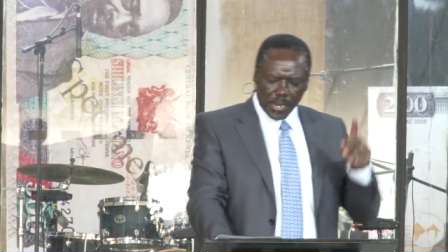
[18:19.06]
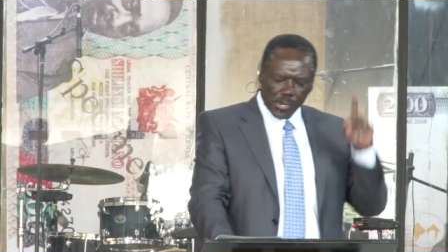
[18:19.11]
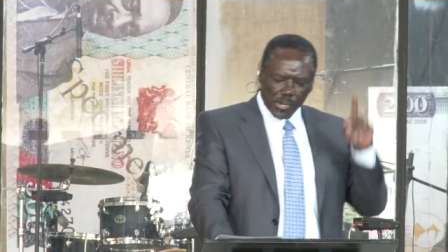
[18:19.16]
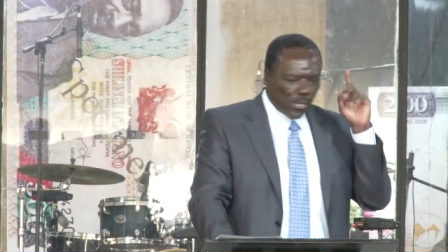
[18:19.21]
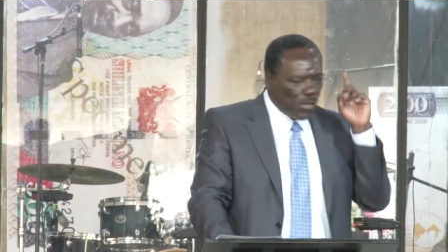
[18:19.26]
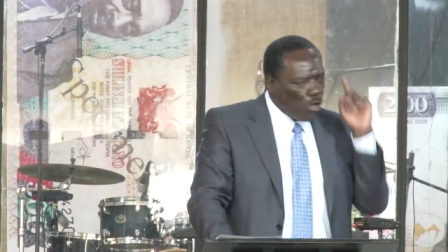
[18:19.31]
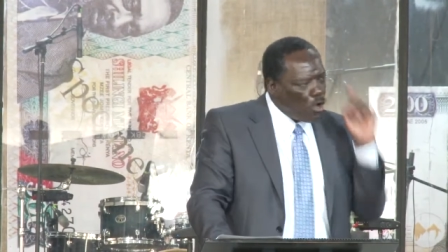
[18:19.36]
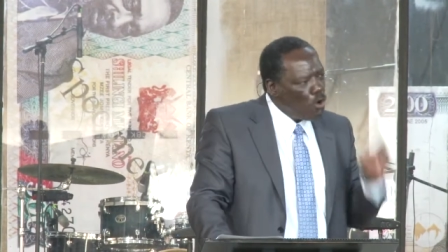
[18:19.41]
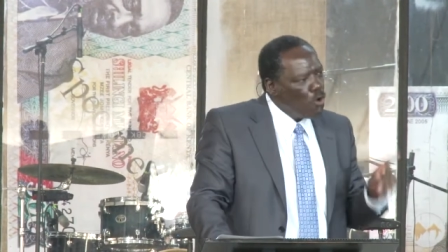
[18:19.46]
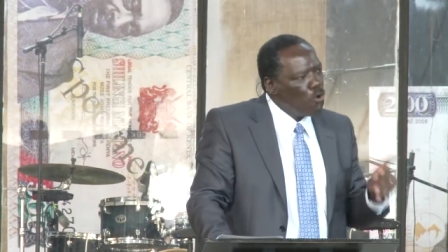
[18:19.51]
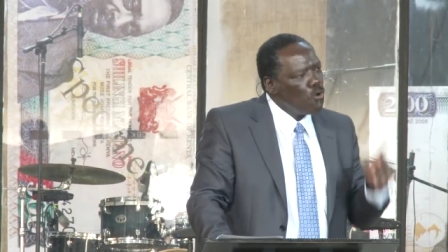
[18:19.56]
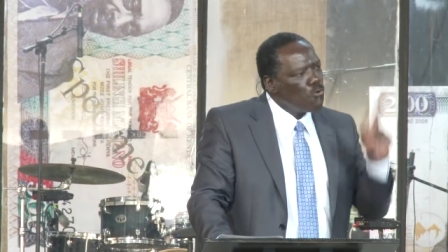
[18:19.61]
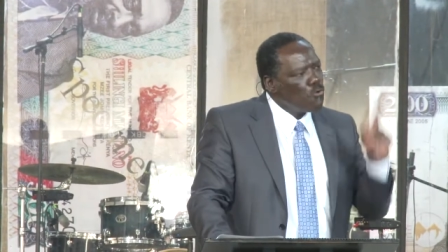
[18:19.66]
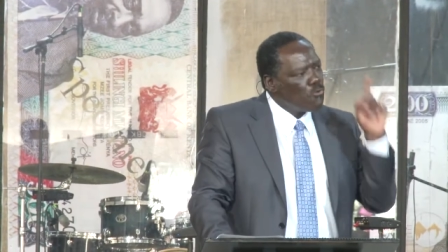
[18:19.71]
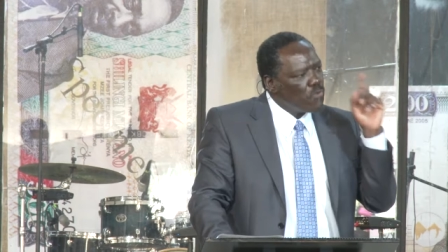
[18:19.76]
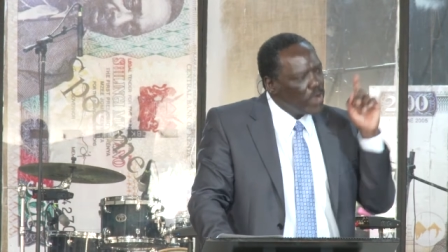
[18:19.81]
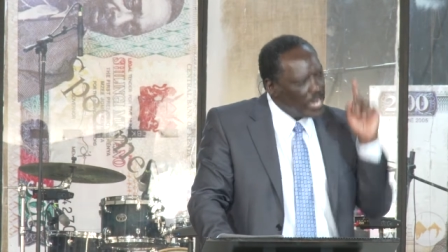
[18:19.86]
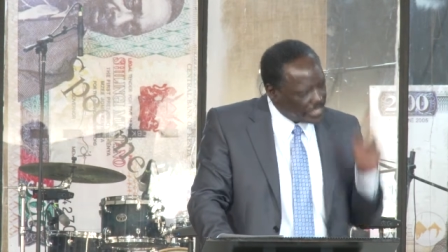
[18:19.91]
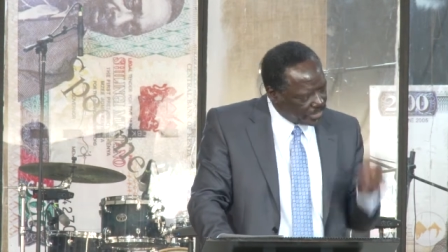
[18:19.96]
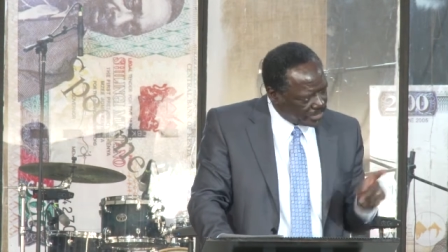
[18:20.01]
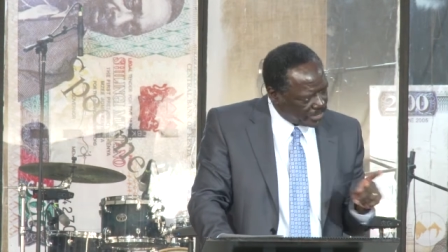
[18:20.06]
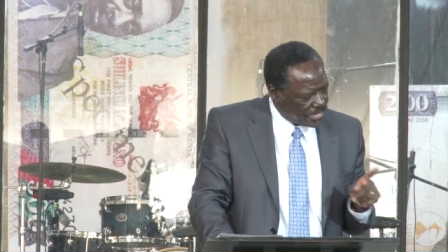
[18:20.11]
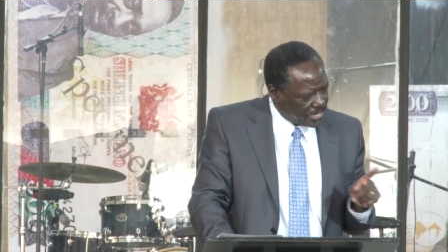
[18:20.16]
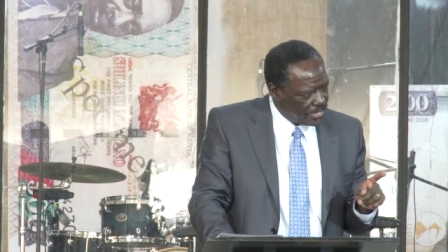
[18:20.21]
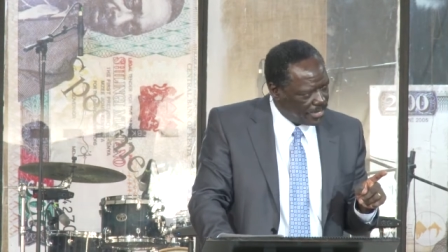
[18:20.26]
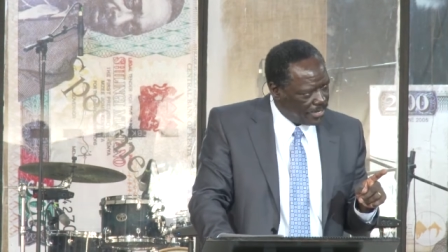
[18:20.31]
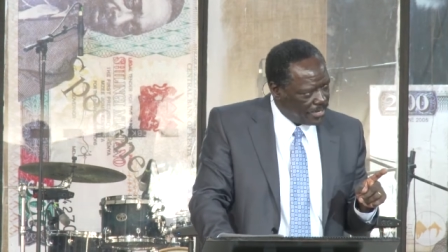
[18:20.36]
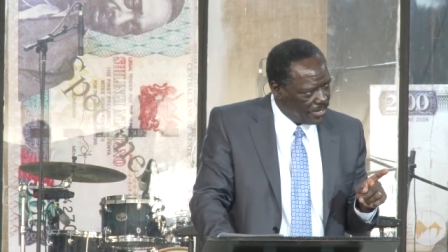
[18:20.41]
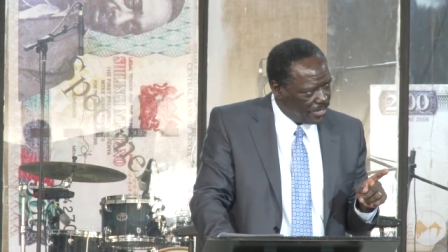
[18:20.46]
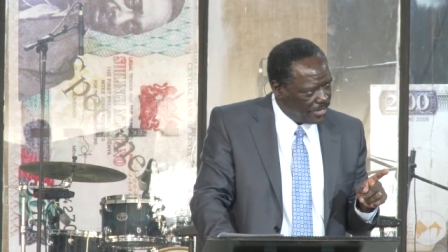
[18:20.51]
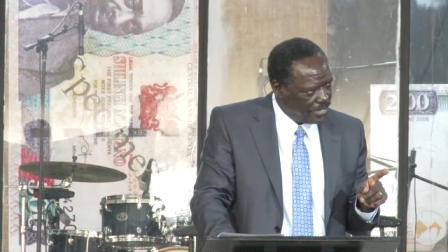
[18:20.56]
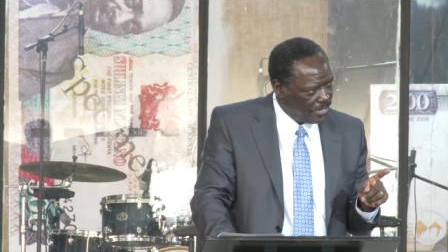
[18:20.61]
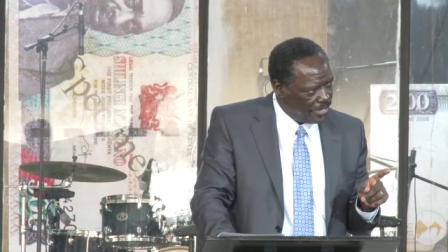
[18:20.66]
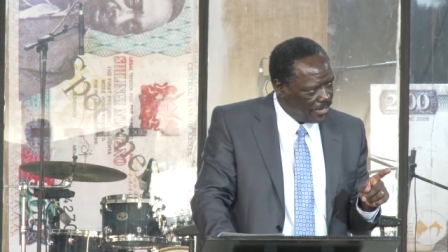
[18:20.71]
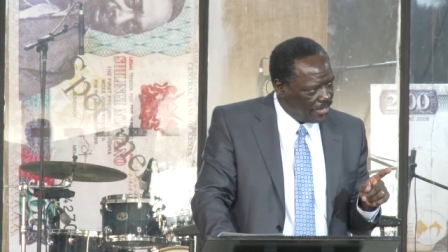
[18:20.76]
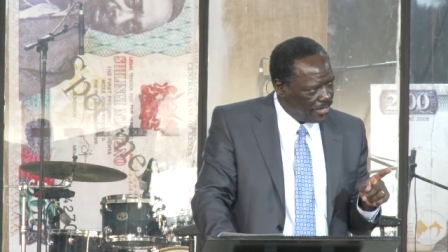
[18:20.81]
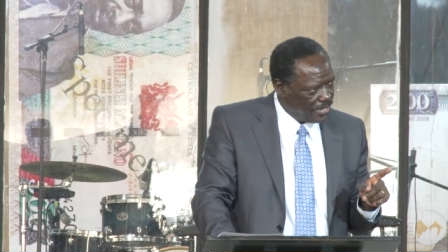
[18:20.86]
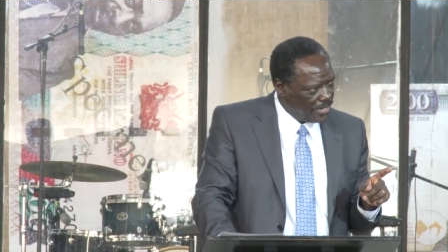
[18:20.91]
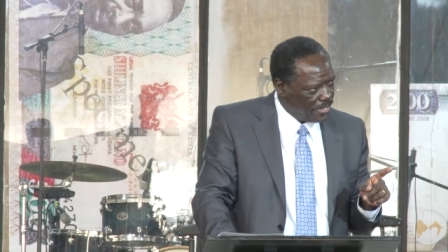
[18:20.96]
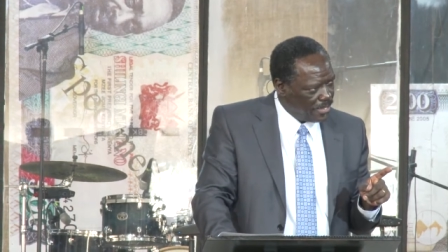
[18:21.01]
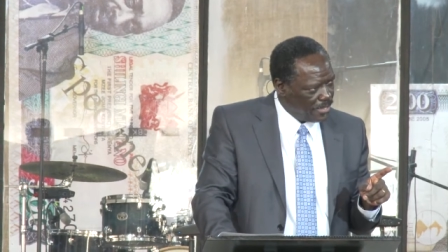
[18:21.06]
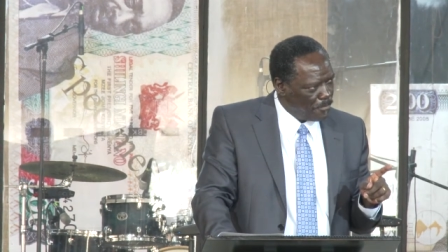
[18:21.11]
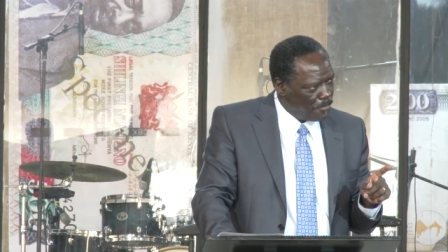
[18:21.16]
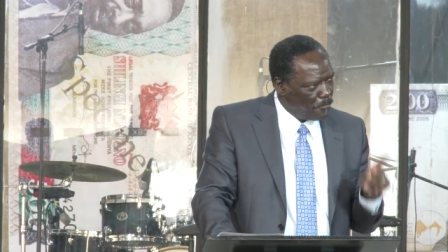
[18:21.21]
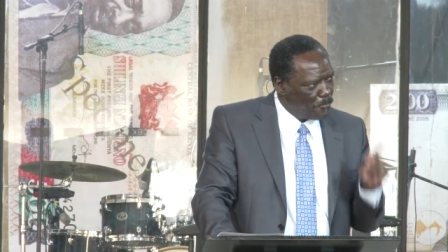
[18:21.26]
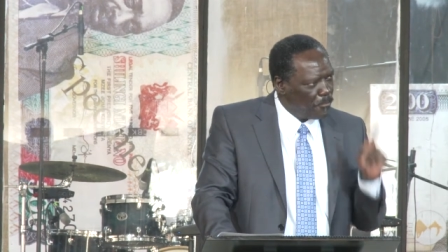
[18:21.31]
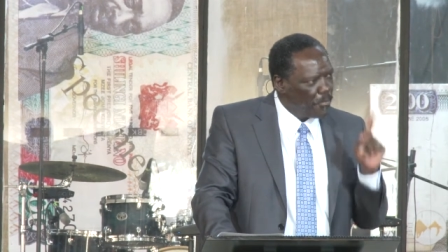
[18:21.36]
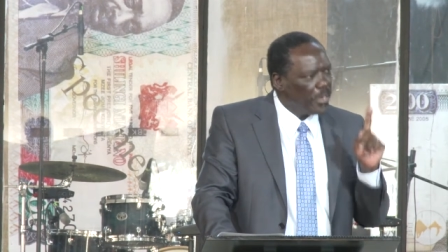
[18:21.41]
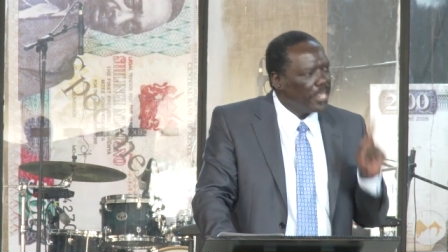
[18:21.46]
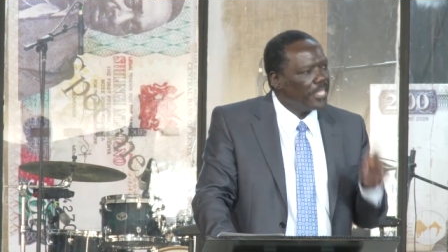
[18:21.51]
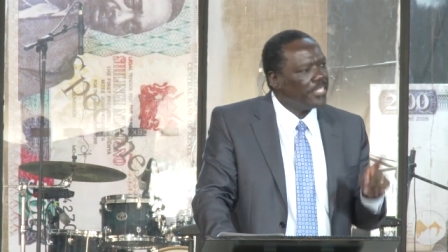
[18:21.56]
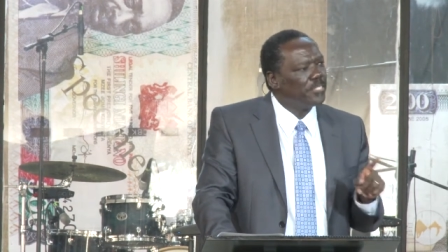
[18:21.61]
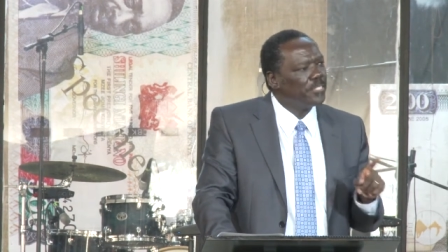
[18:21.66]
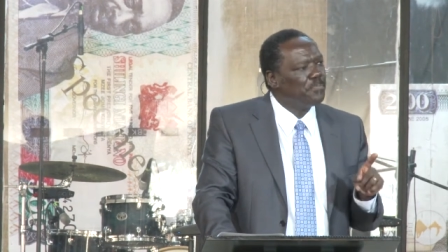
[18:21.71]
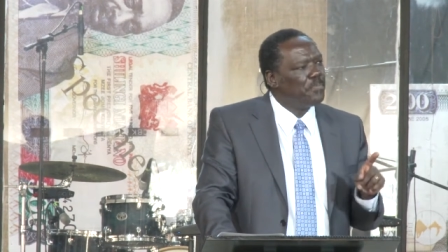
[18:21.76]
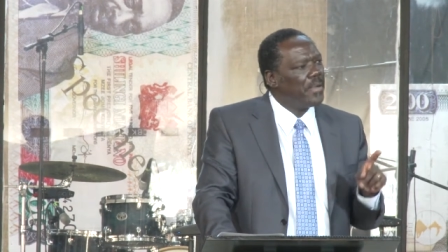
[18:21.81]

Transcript: low risk brings